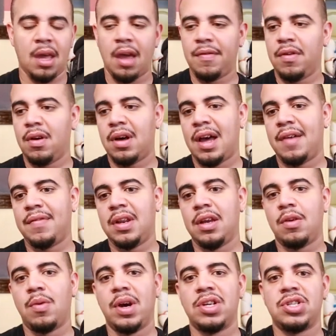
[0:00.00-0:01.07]
If y'all have
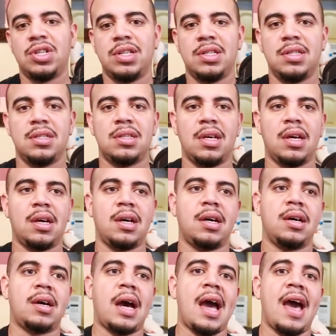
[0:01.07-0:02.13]
any questions,
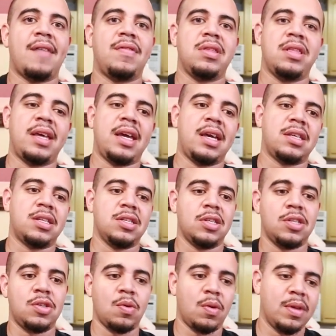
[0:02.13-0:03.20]
I have a link to the
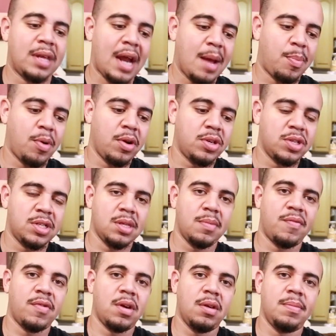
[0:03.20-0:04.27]
store that I purchased
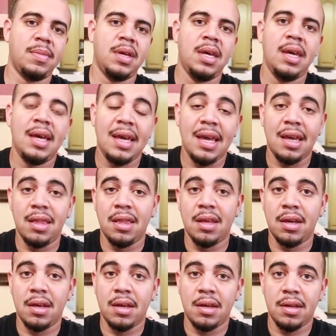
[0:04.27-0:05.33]
them from in
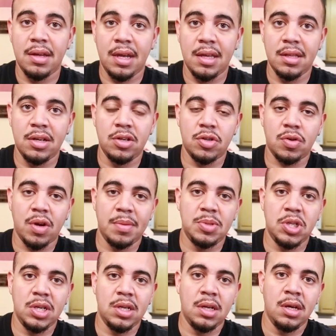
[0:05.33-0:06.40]
the
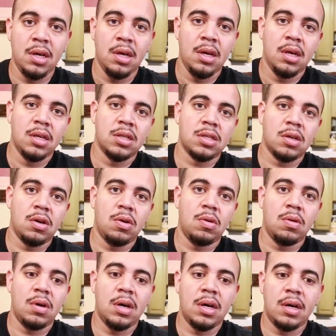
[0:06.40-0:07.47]
description.
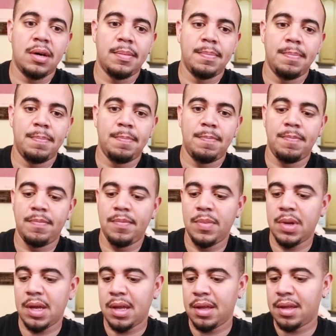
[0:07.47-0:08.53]
So
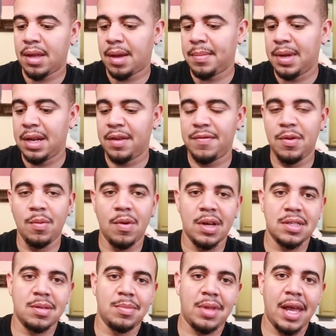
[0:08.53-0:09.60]
I mean, if you
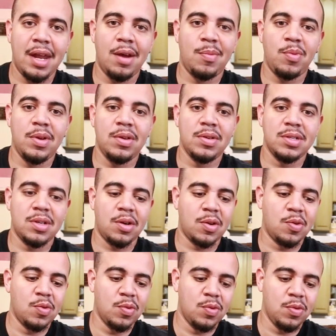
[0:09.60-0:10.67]
want some light up wheels that are
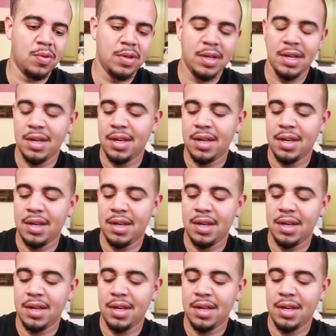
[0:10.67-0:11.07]
cool,